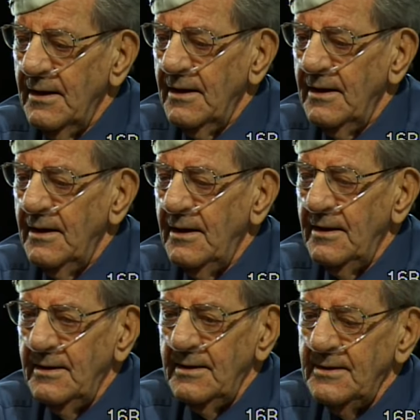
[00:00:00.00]
Uh,
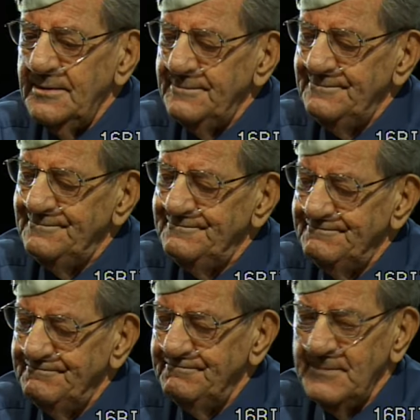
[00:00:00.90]

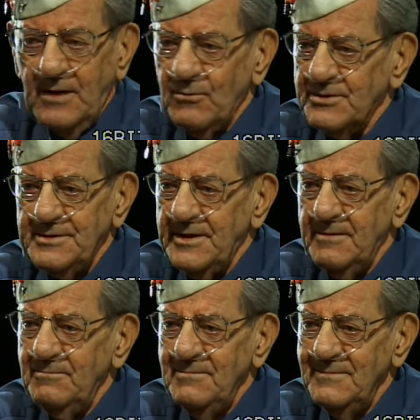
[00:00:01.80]
not worth a damn.
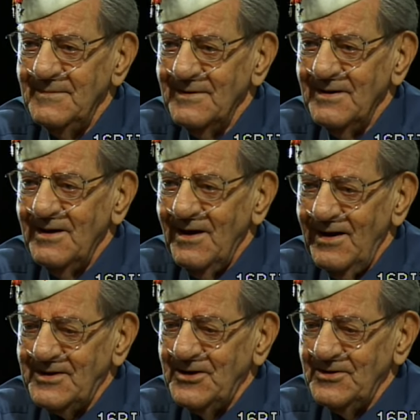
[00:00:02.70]
I carried a
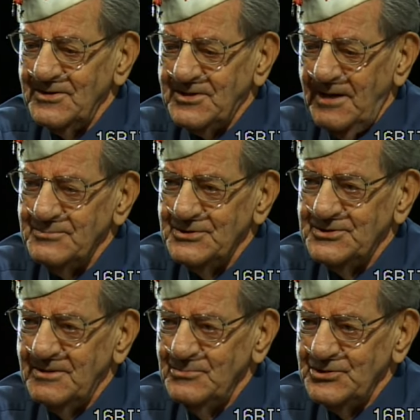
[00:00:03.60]
Thompson
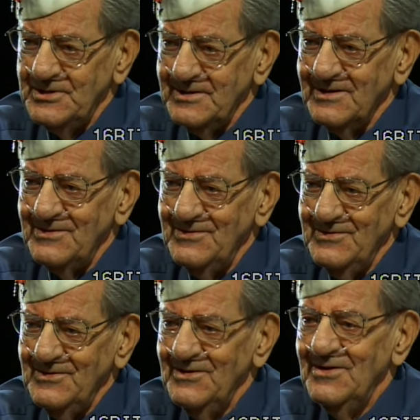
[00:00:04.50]
submachine gun
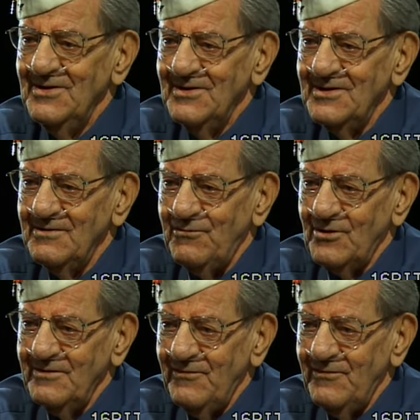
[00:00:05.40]
in a 45.